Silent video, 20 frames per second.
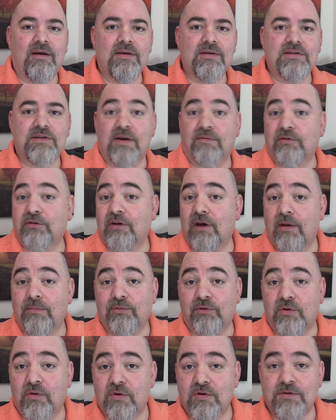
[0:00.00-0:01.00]
Several
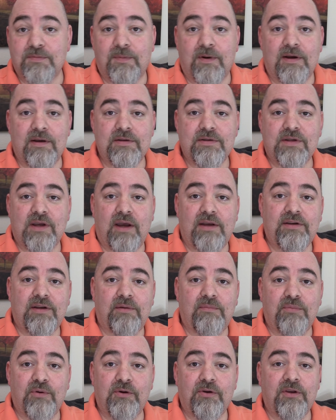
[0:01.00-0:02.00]
times, of course, by
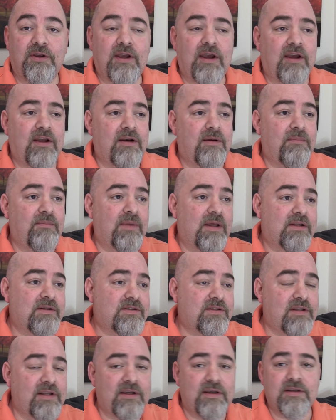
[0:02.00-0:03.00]
Cy-Ten Bruggencate. Matt
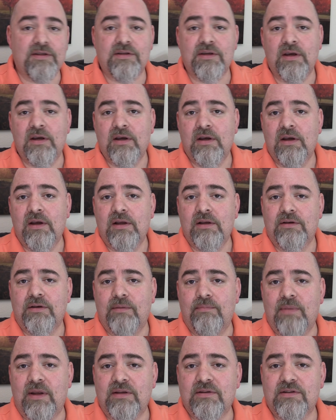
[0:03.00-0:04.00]
Slick has
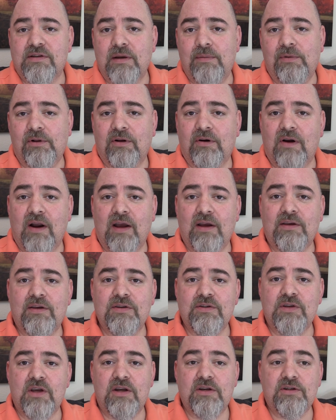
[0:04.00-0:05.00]
made similar
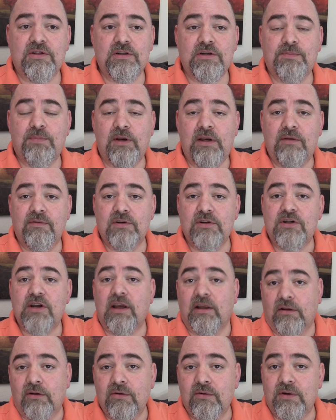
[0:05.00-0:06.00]
accusations, but even
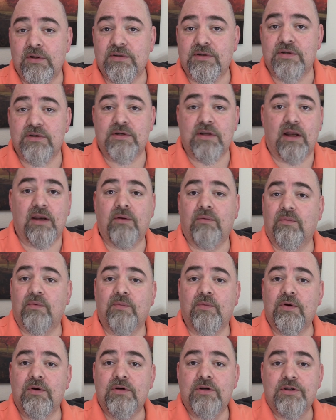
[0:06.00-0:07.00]
Jay Lucas has done it
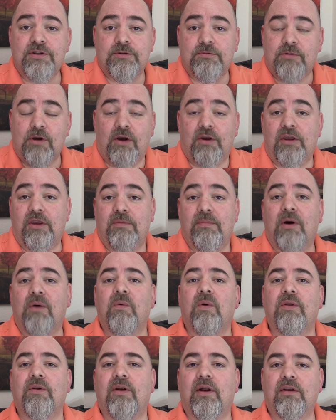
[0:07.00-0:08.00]
when we're just talking about
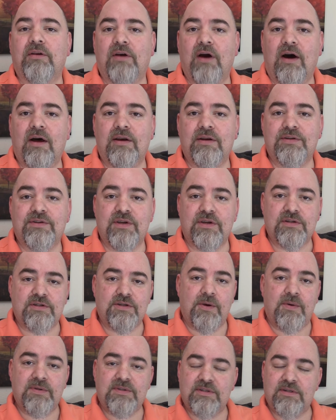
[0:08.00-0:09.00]
whether or not God exists.
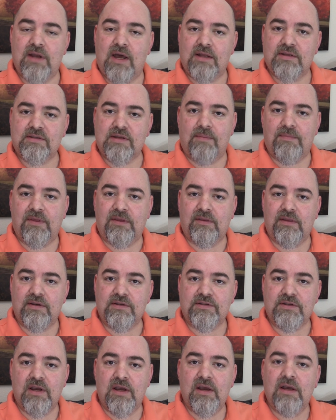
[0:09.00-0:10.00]
So it's not something
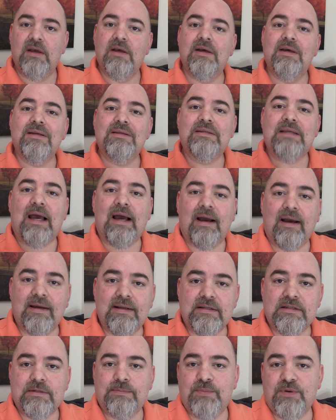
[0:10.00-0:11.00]
that's
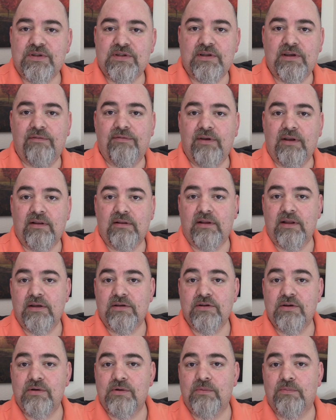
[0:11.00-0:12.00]
tied specifically
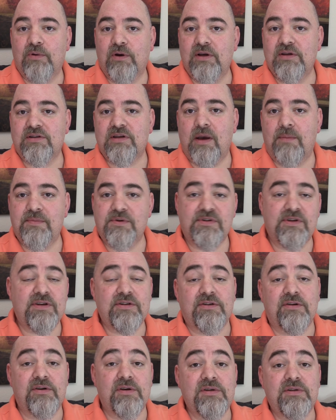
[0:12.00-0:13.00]
to
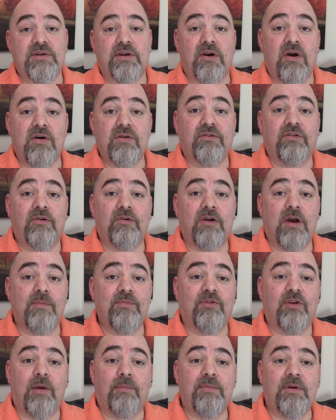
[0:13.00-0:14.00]
presuppositionalists. It also
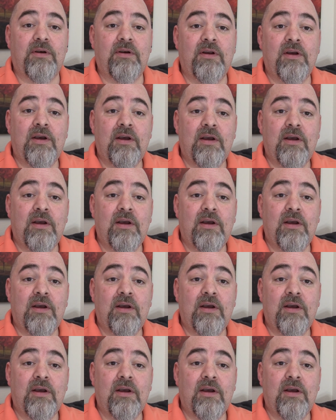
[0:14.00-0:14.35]
comes up in